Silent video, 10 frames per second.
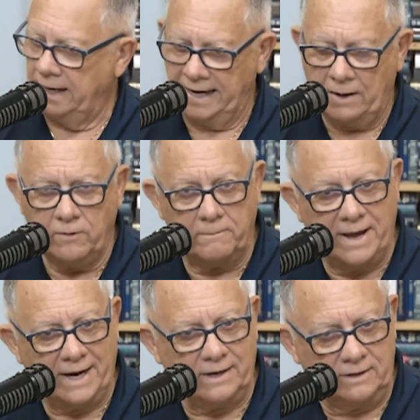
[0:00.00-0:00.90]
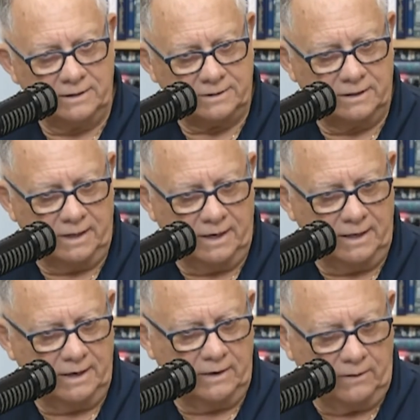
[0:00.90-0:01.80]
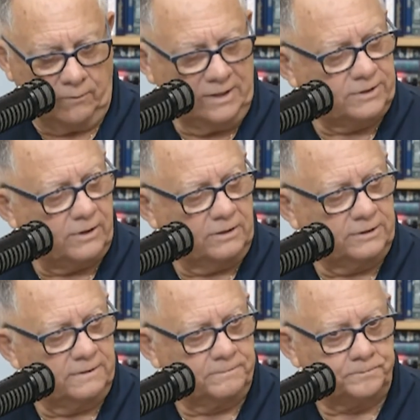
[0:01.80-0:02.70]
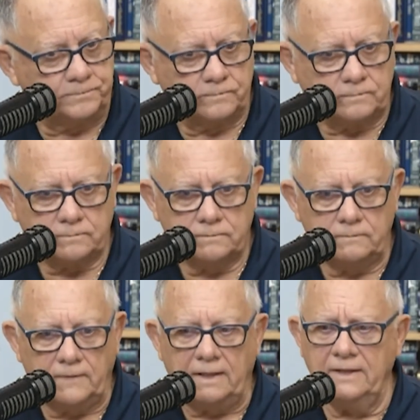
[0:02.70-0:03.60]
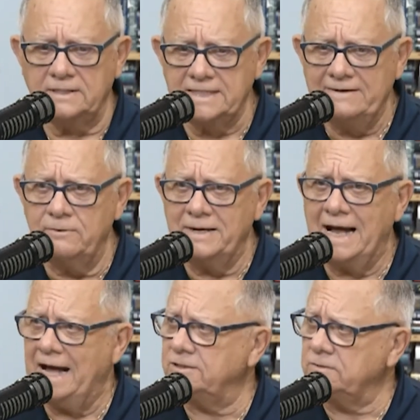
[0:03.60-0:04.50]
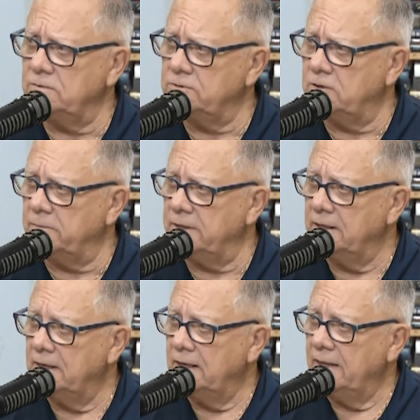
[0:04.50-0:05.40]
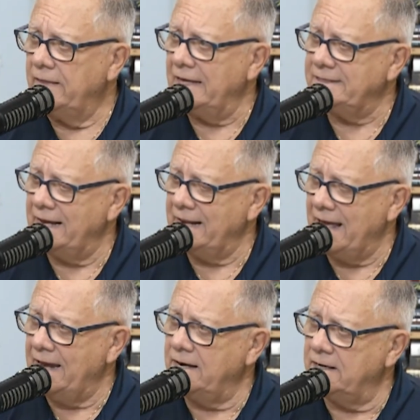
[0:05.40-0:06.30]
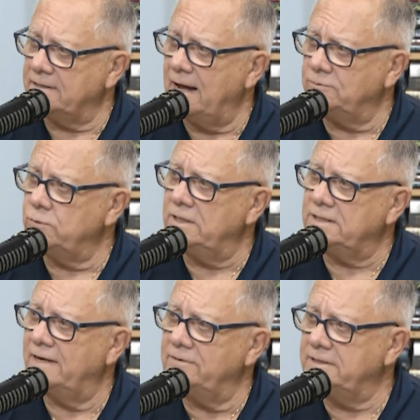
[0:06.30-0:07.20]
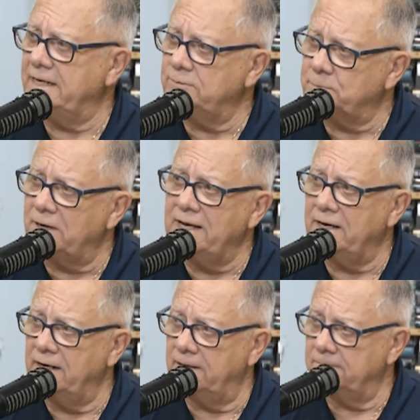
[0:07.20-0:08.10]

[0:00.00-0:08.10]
I went back and looked and researched it. There's never been a high school tournament that's had 8 of the top 27 teams playing in it.